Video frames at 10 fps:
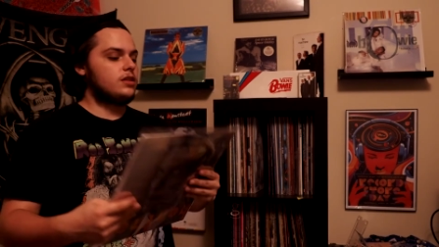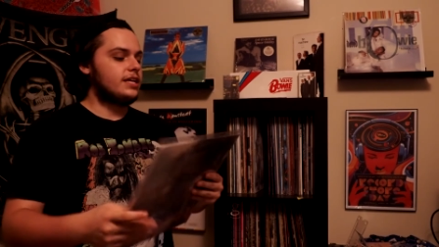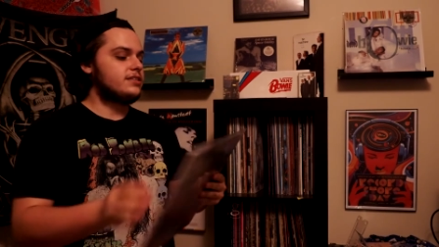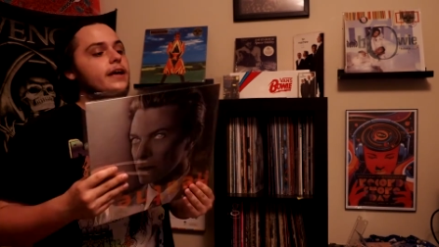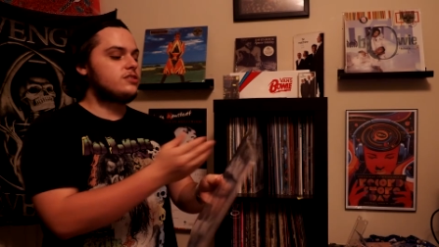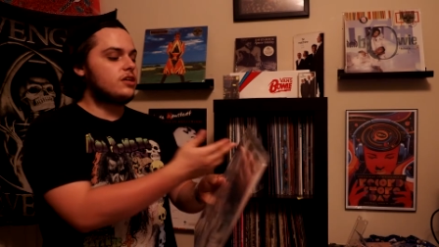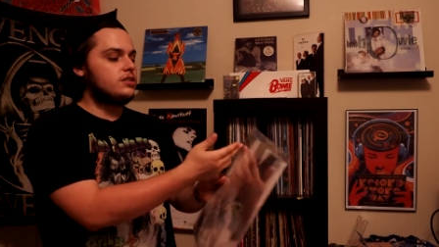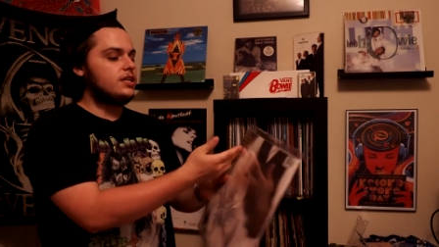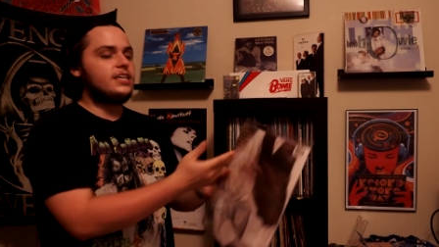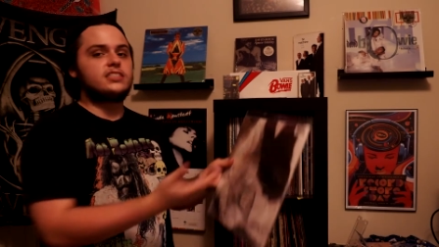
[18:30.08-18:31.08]

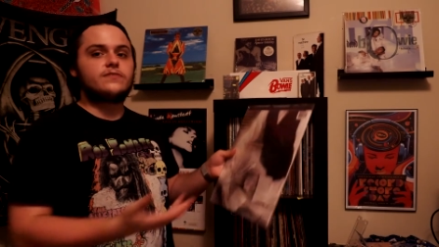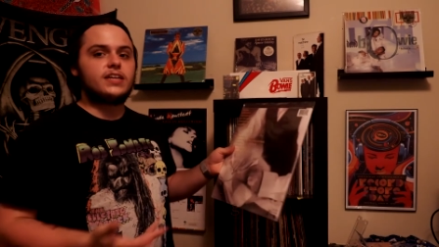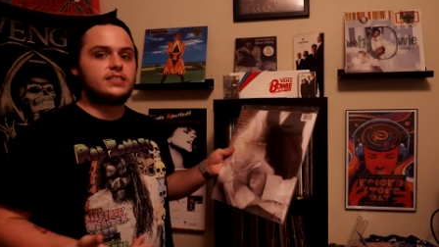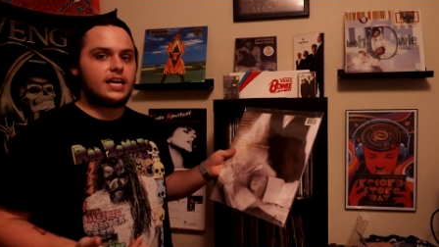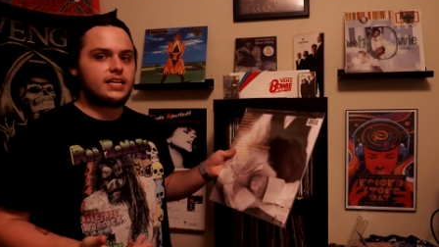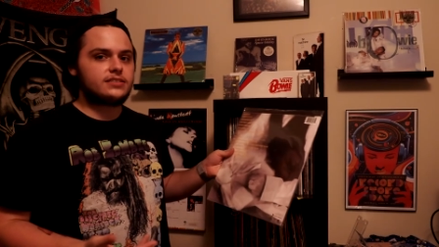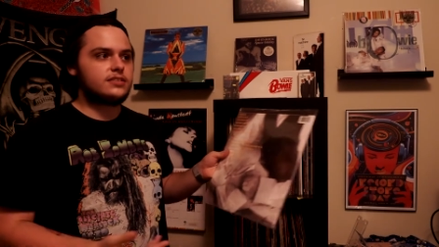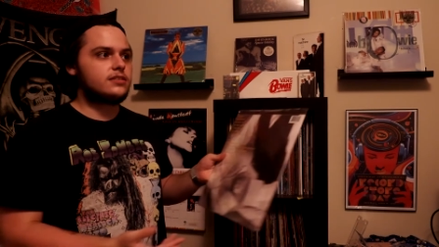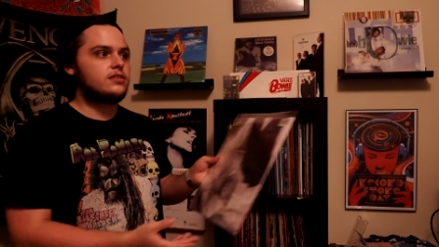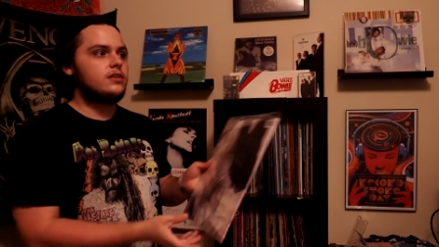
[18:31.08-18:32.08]
Sunday is
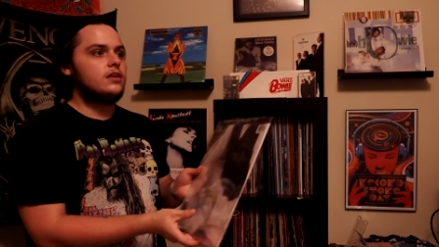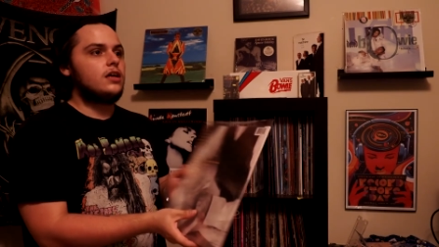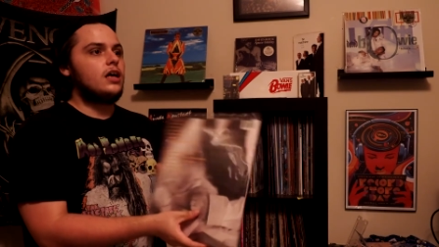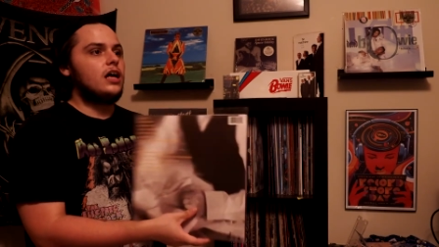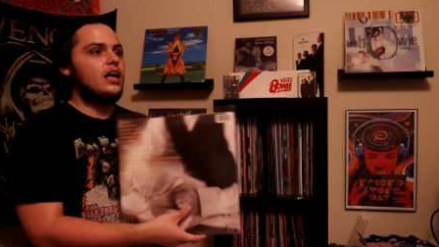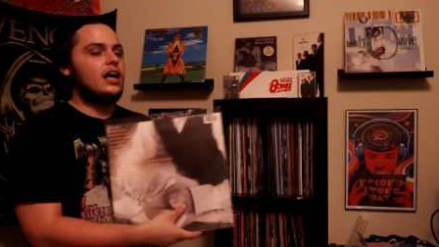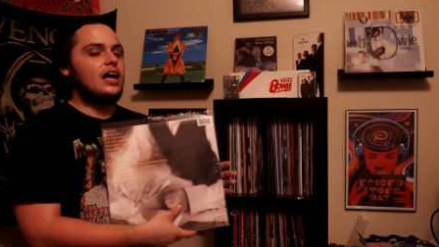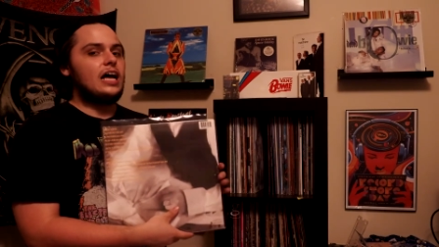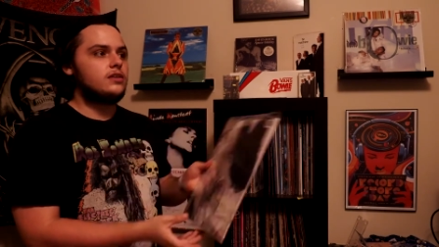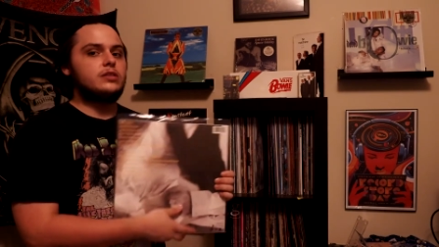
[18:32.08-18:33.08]
fantastic.
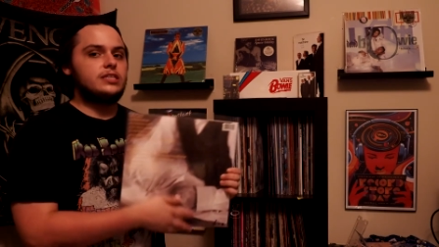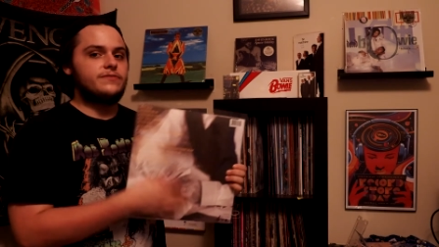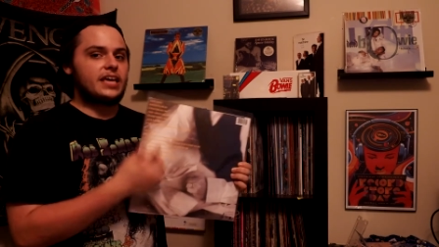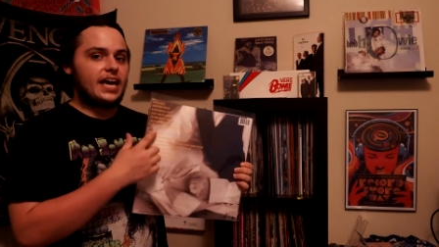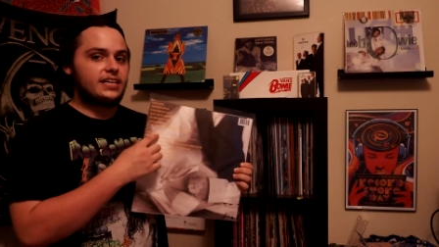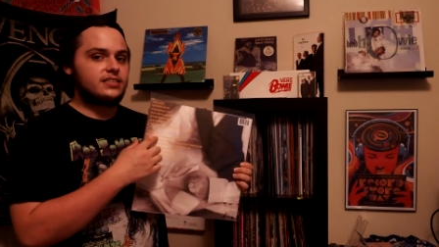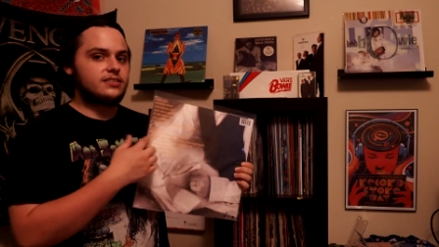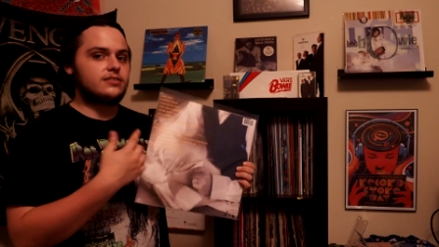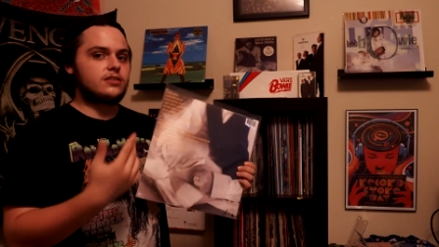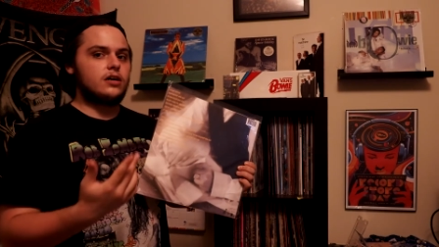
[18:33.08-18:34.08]
I believe Cactus
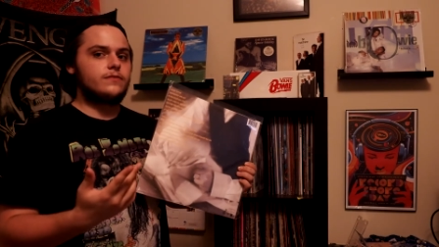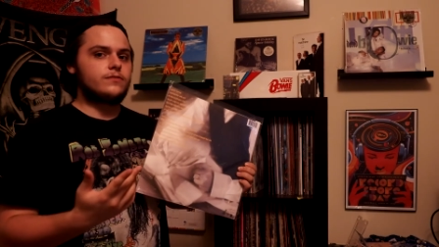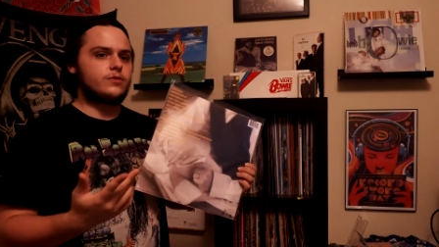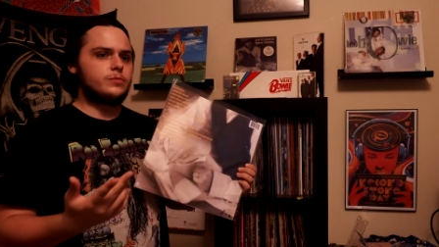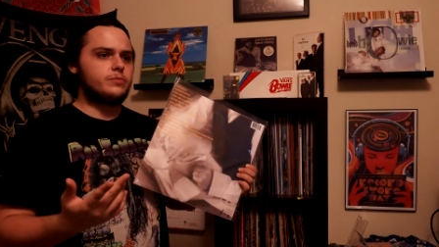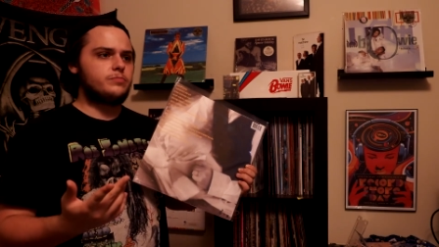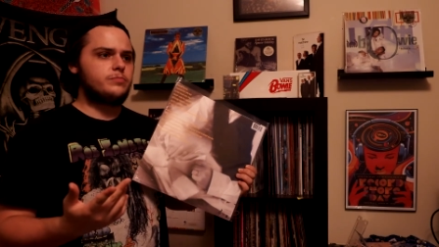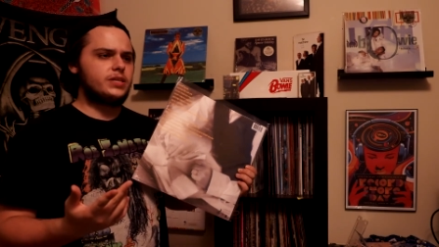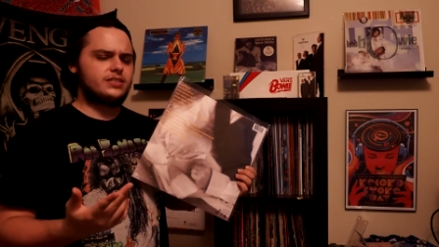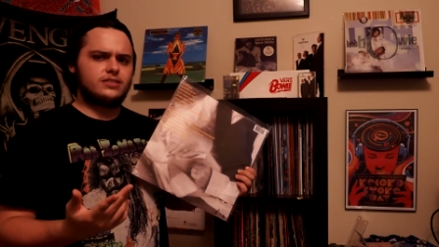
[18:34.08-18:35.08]
is a cover from a
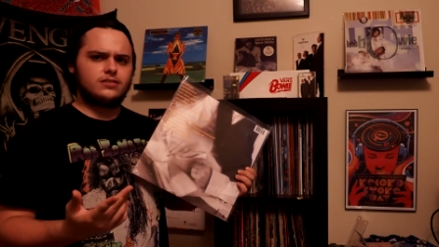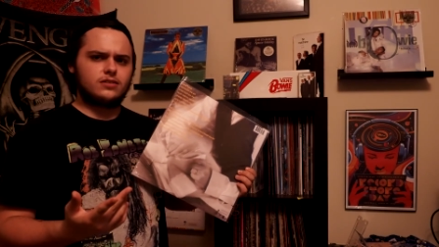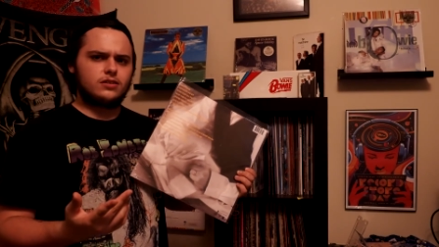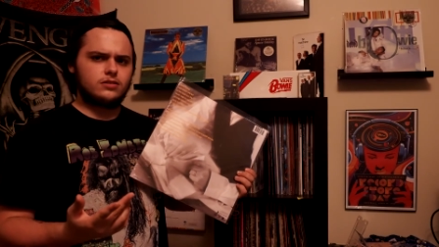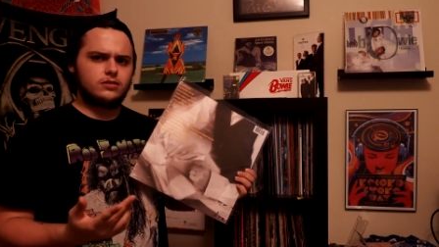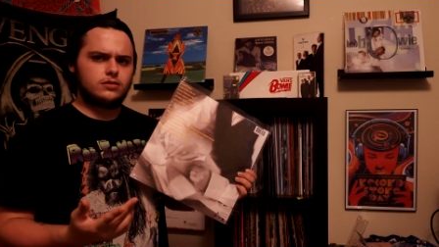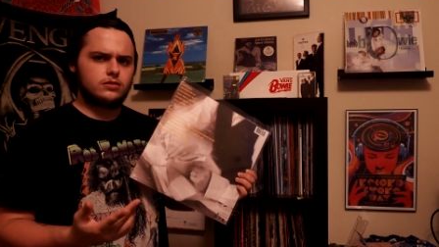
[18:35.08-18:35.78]
Pixie song,